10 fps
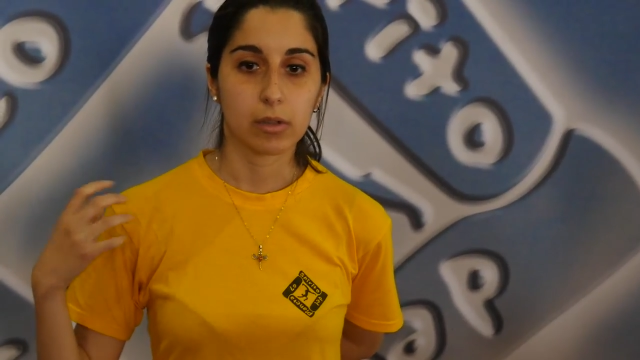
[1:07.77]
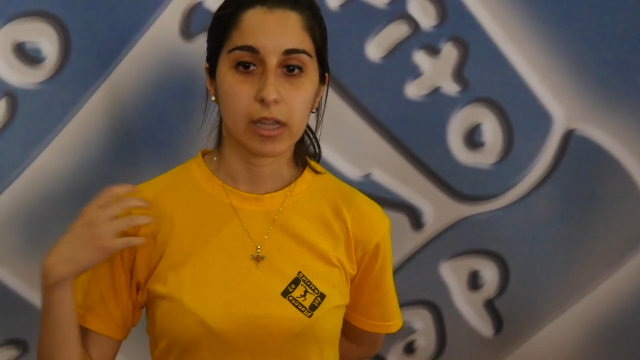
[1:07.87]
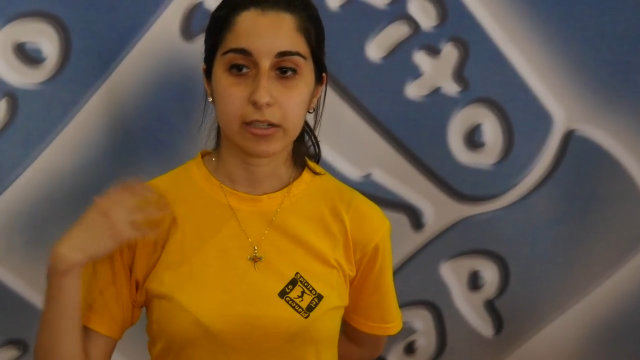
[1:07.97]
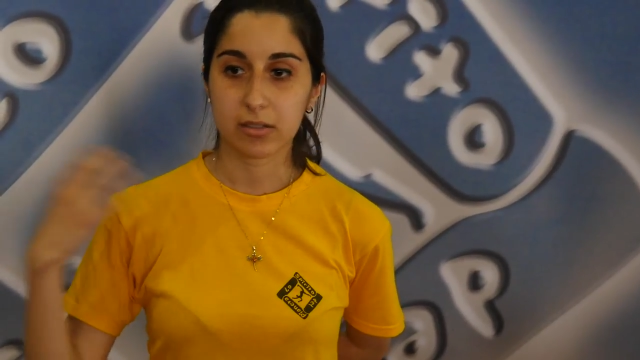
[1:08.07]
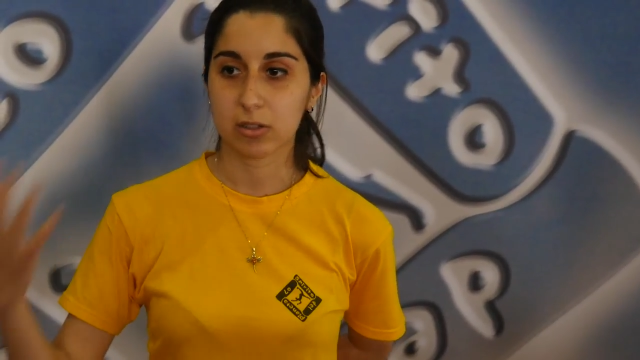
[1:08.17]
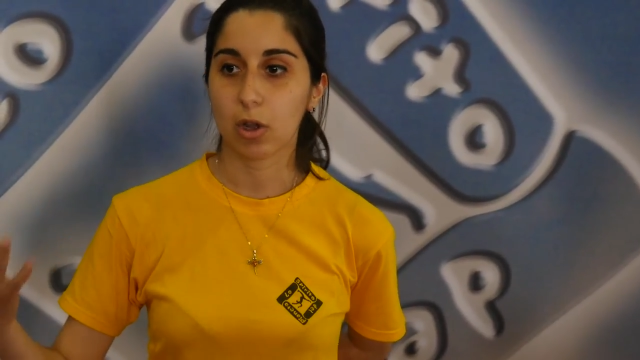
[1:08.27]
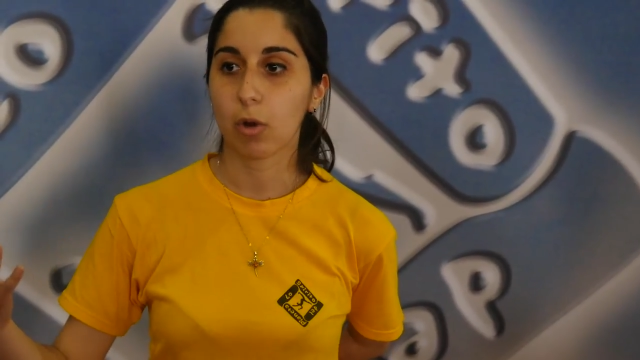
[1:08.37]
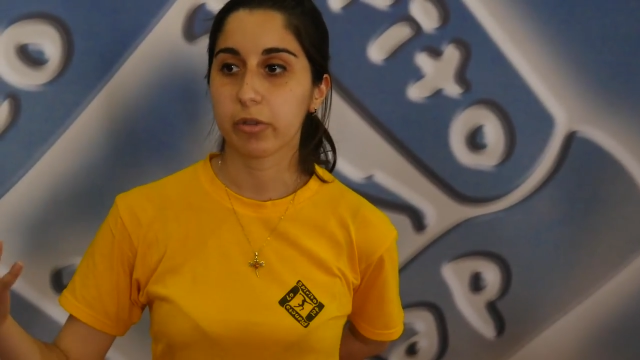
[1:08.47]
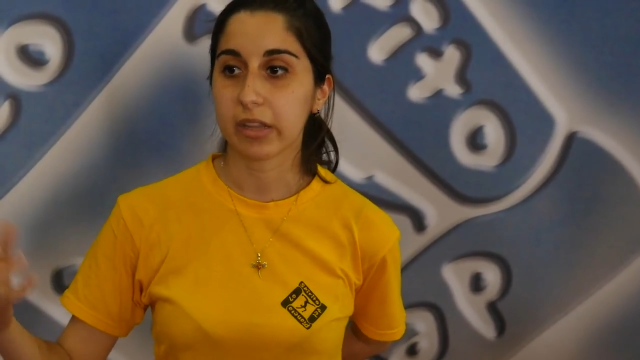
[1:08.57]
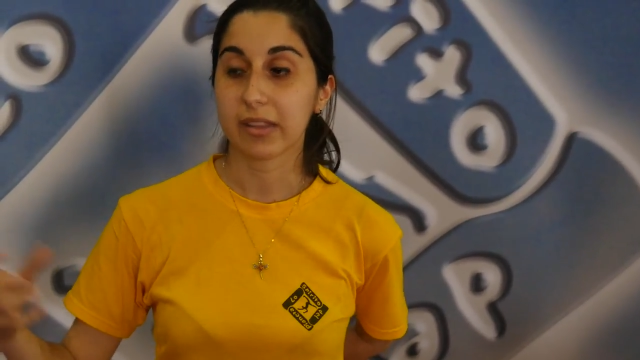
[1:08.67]
let us
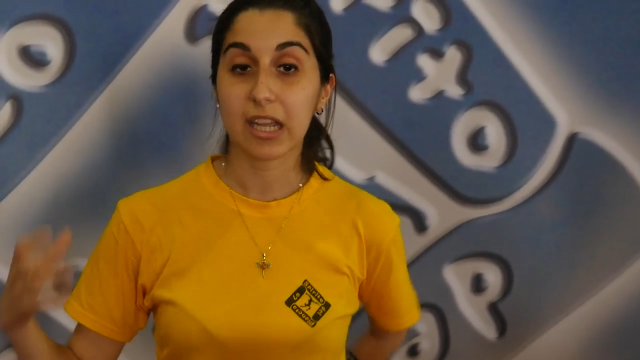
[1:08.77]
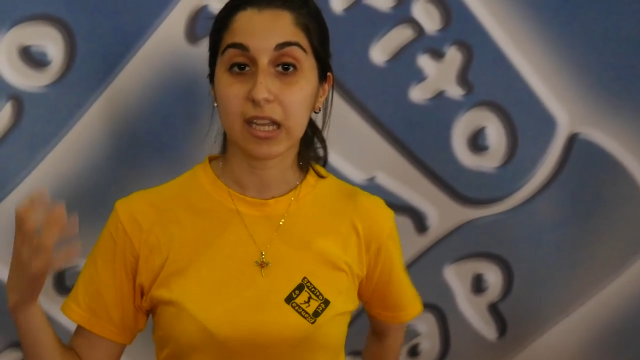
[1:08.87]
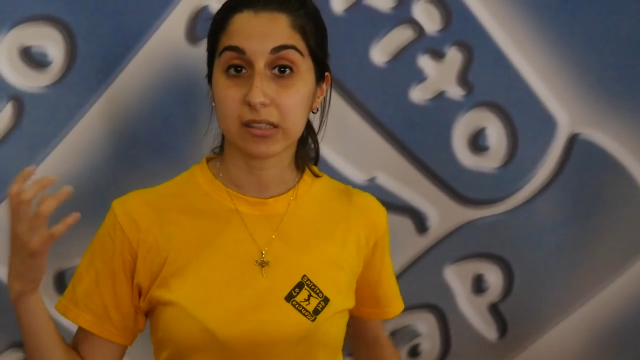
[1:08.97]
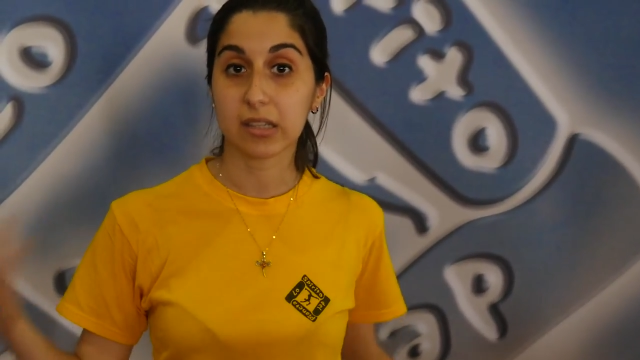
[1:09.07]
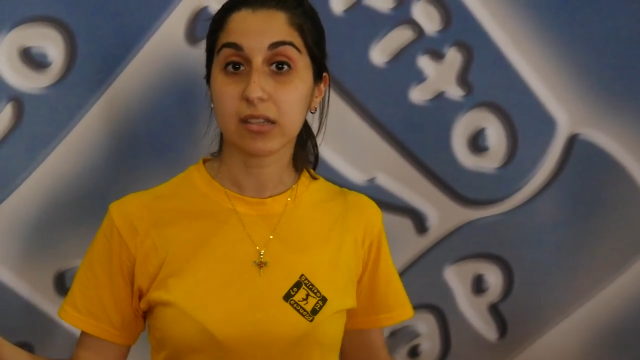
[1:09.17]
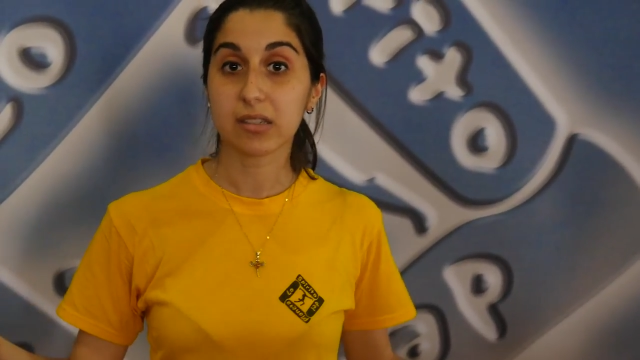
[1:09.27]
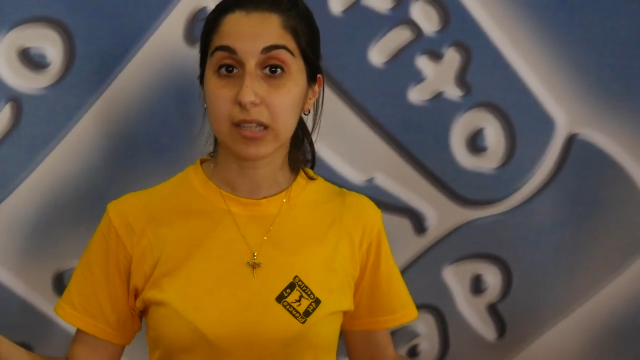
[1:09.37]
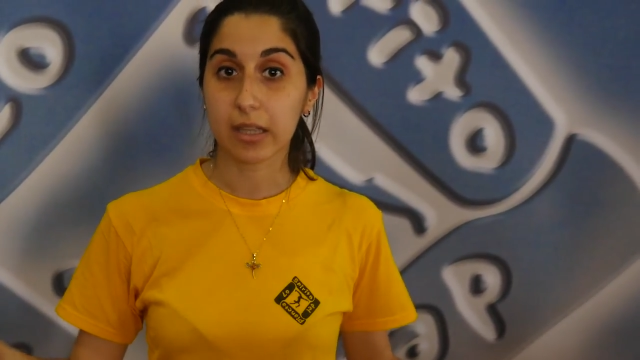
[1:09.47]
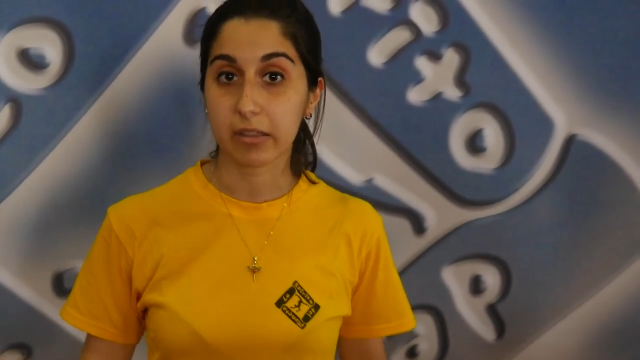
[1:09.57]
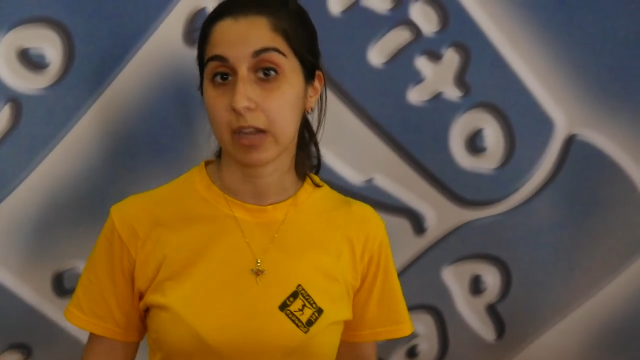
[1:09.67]
know that they exist,
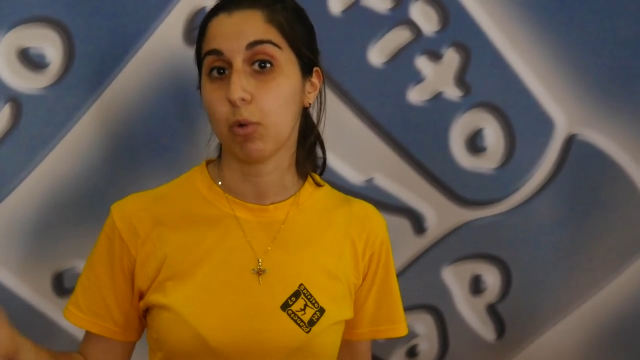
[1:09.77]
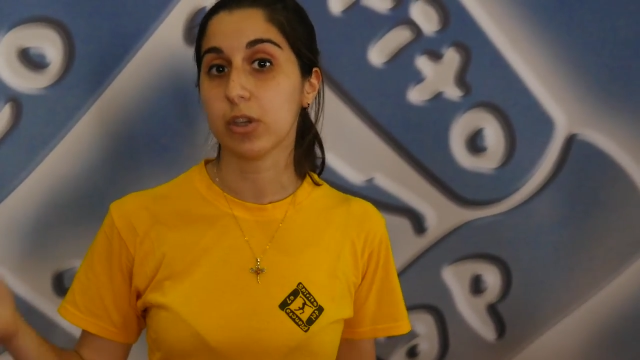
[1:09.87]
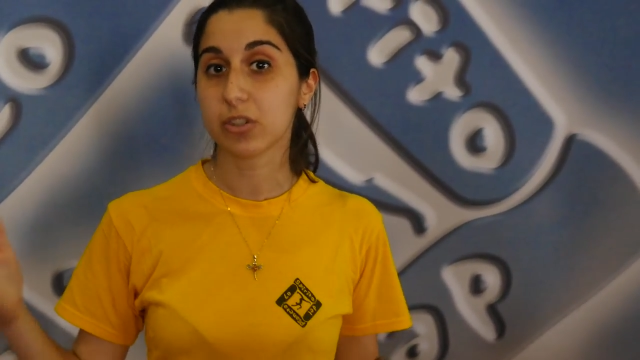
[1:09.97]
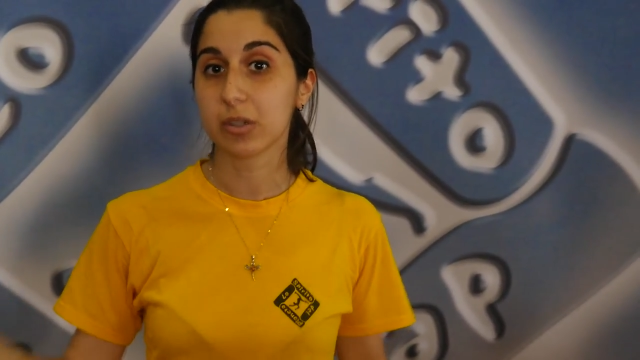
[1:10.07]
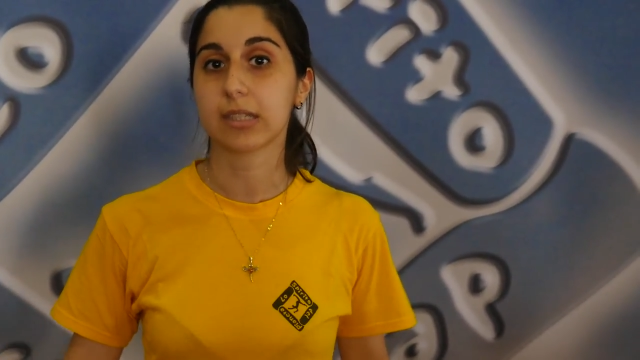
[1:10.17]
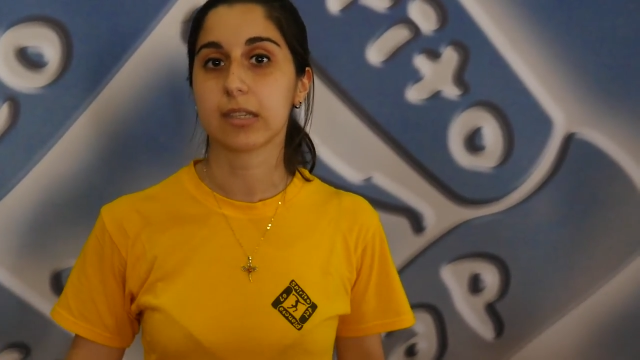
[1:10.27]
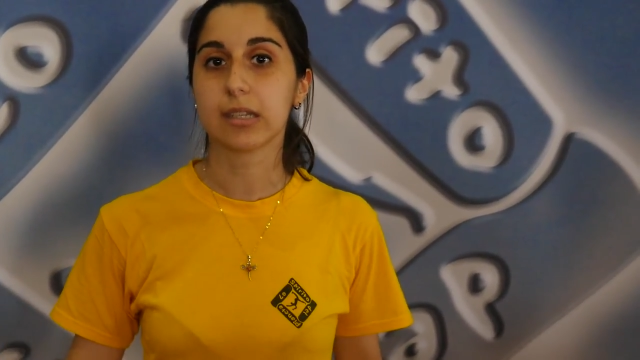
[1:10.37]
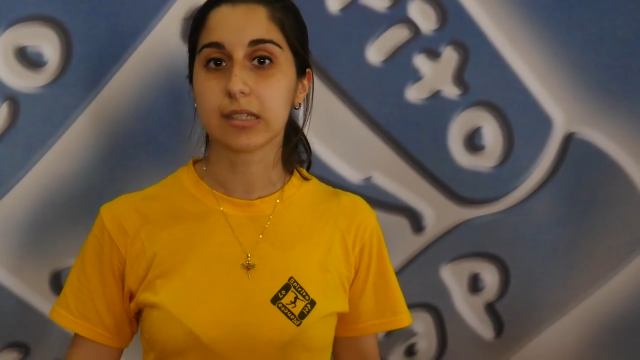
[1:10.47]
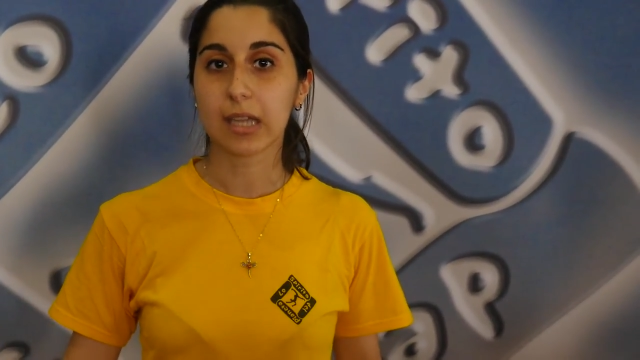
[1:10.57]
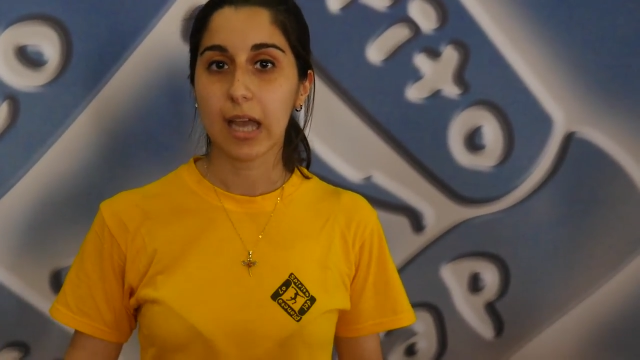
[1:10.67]
they want to
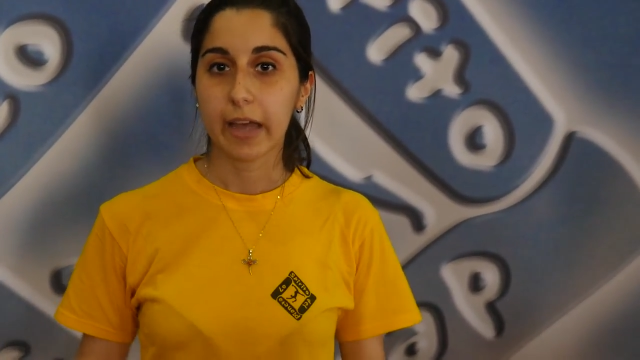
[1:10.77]
exist,